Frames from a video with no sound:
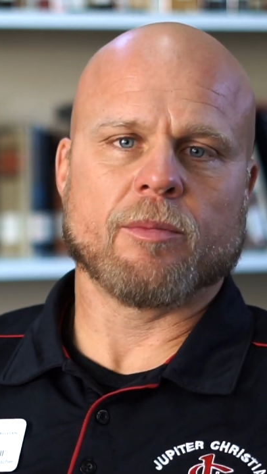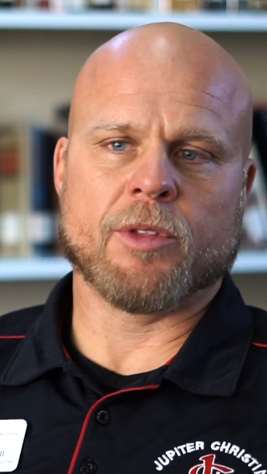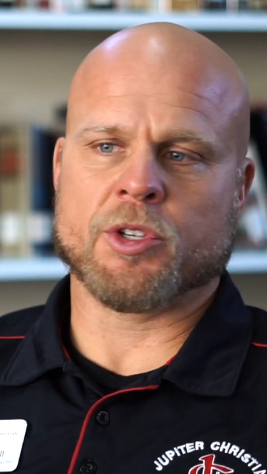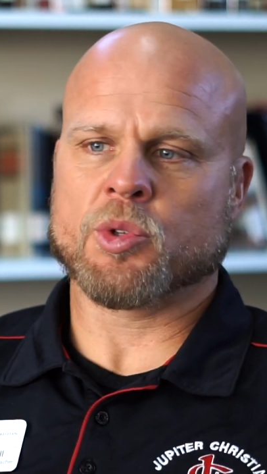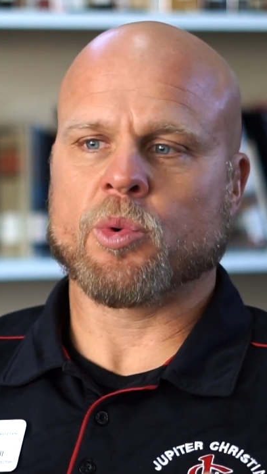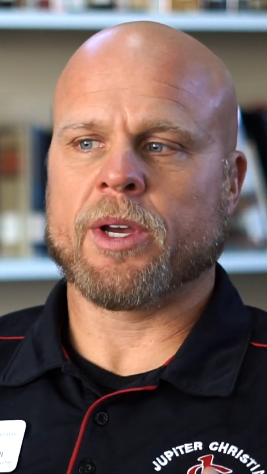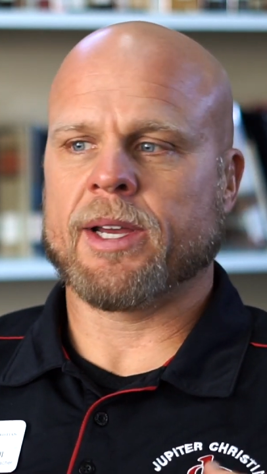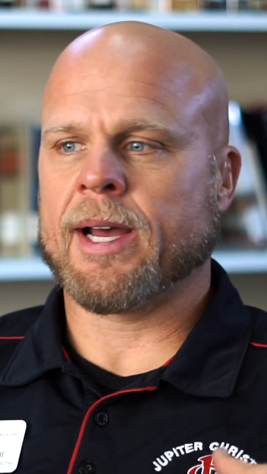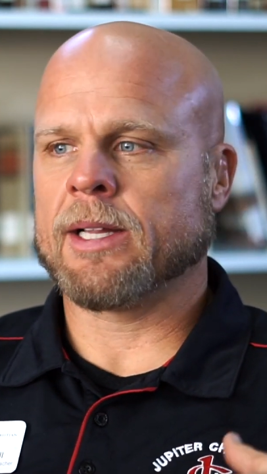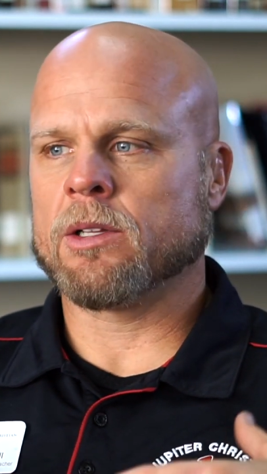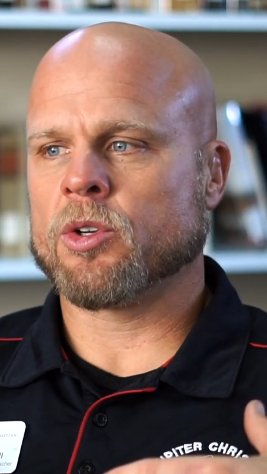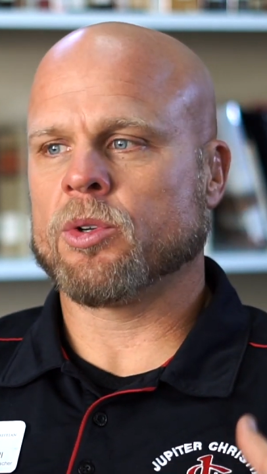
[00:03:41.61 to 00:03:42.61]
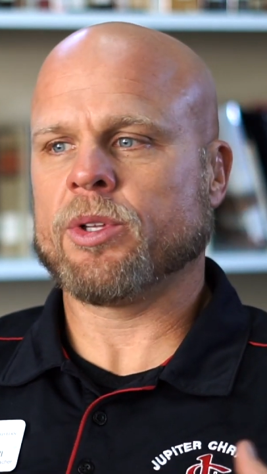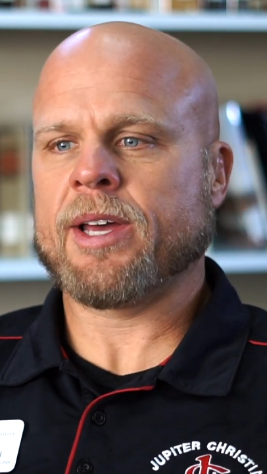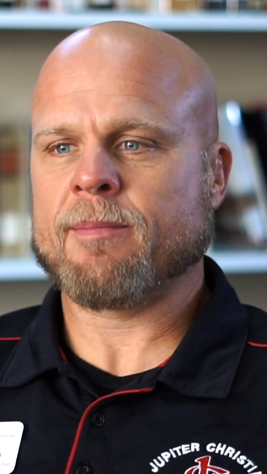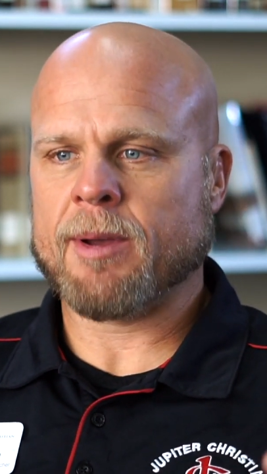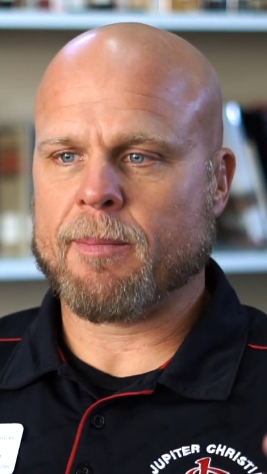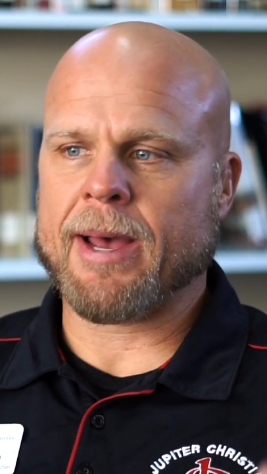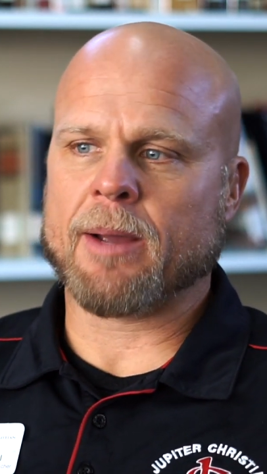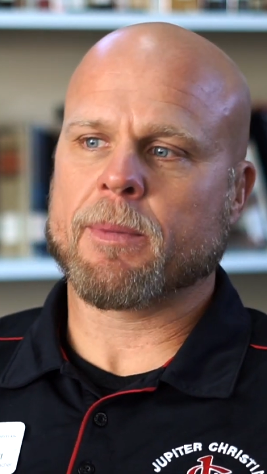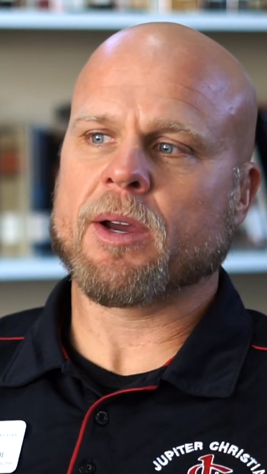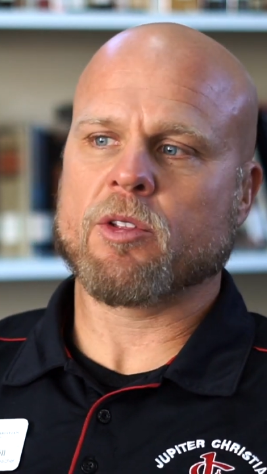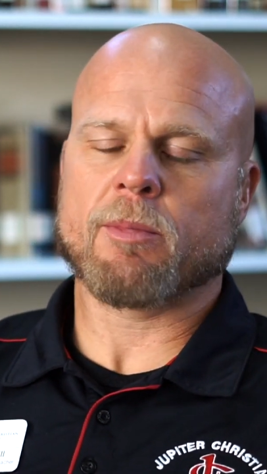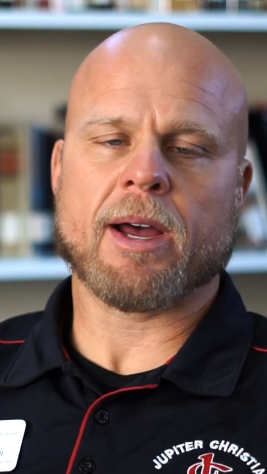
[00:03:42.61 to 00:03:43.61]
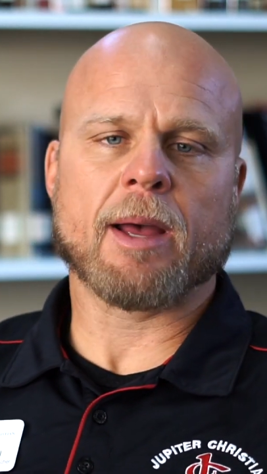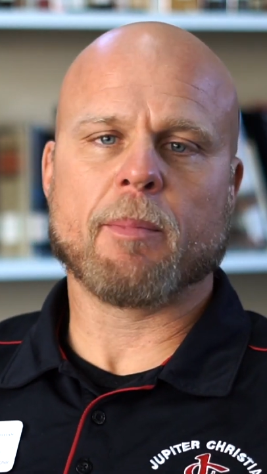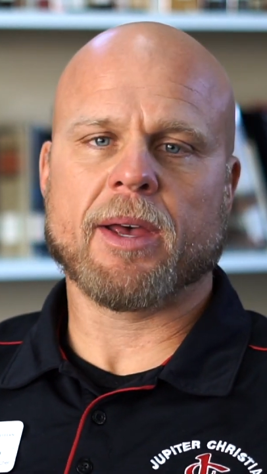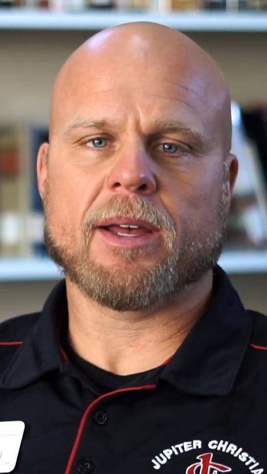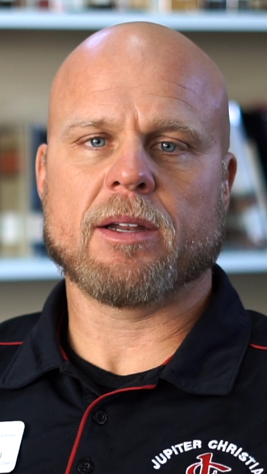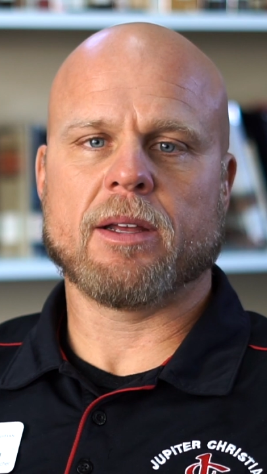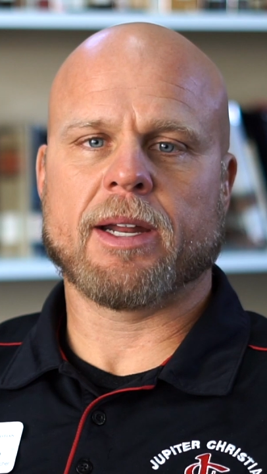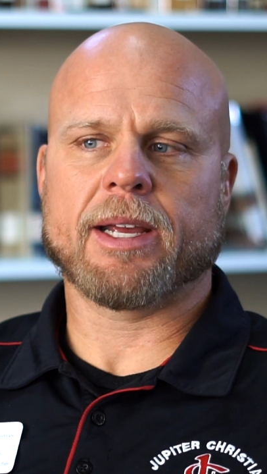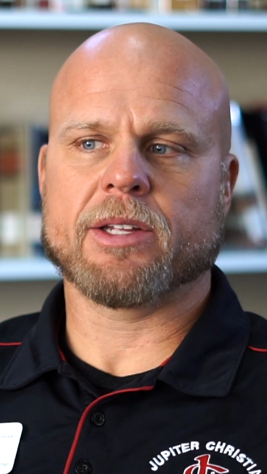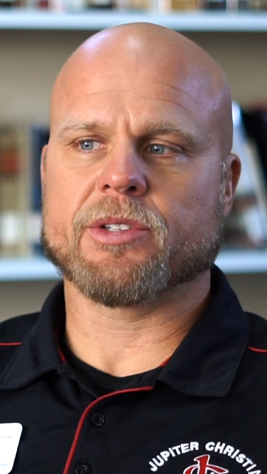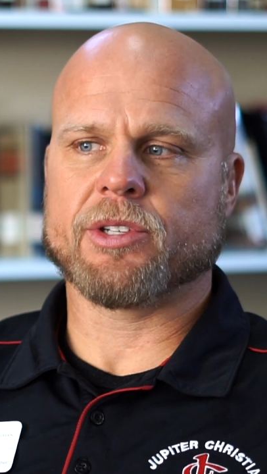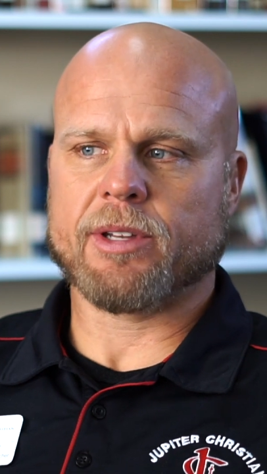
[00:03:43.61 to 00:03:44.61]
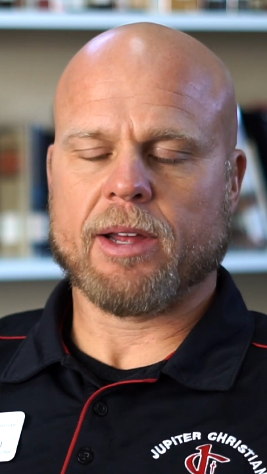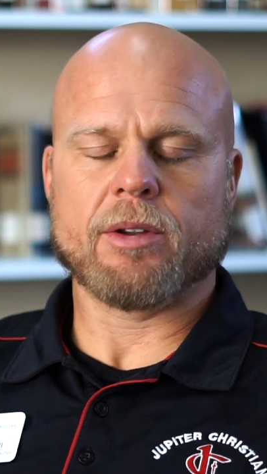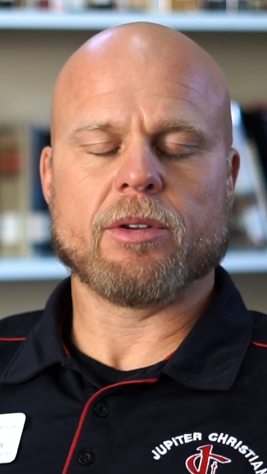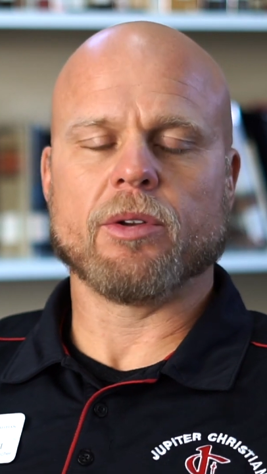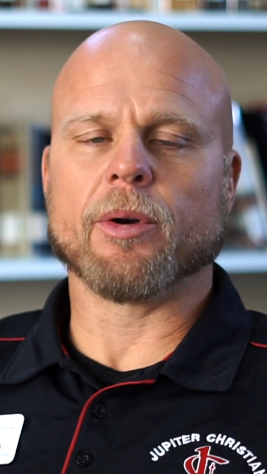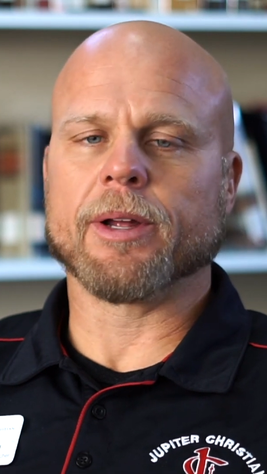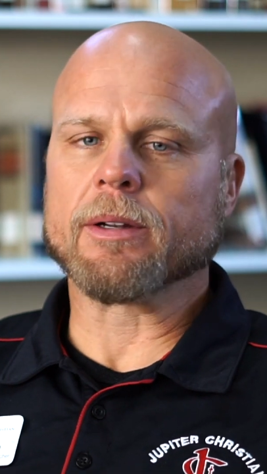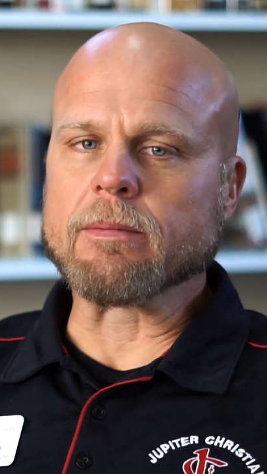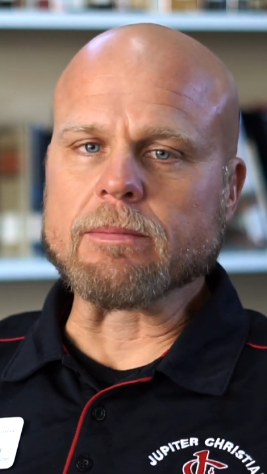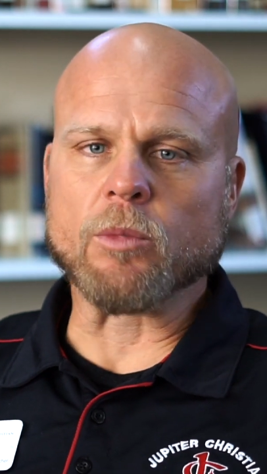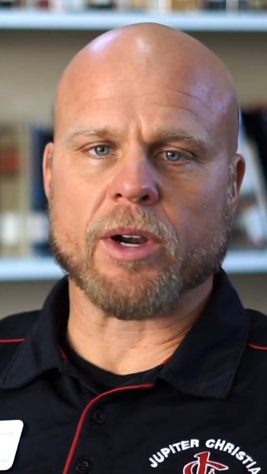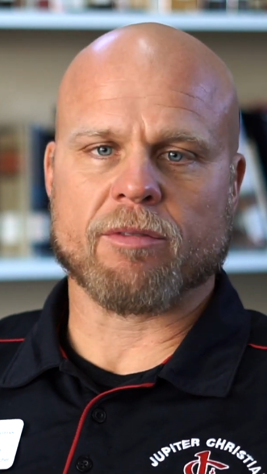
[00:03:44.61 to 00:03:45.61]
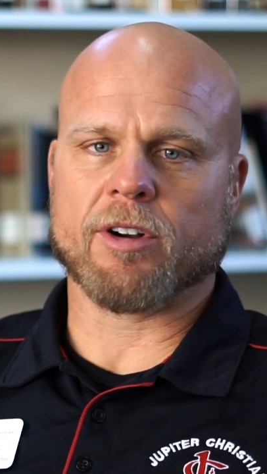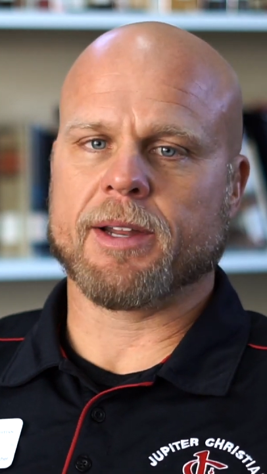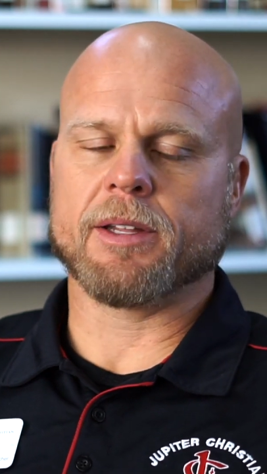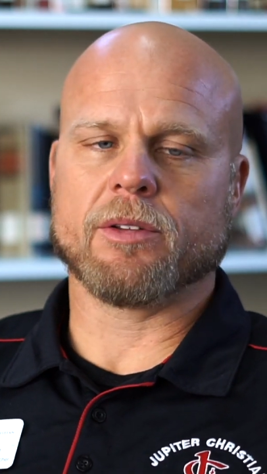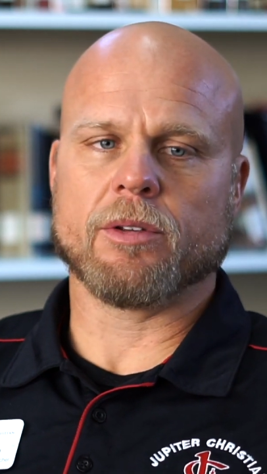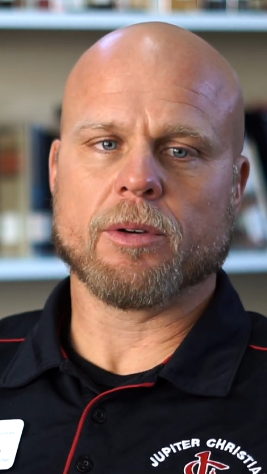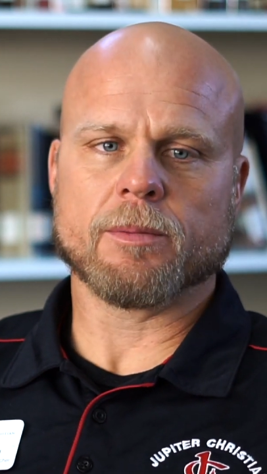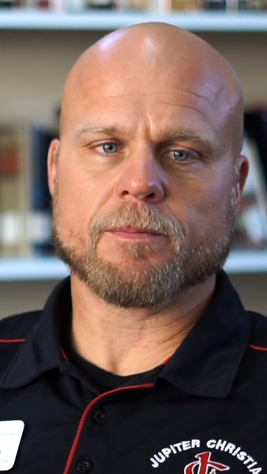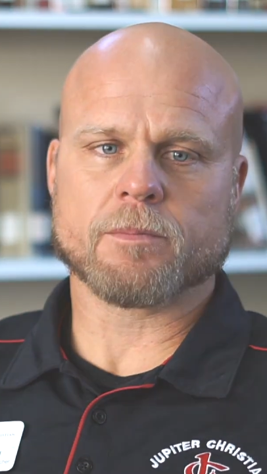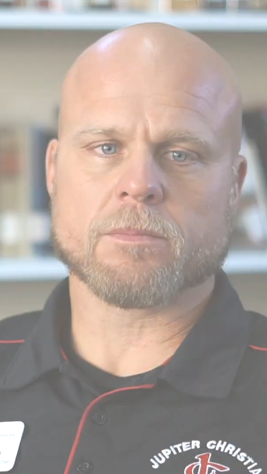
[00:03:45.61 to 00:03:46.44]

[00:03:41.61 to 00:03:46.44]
This way, I literally have my backpack with my iPad, and I can sit down and do it whenever I need to.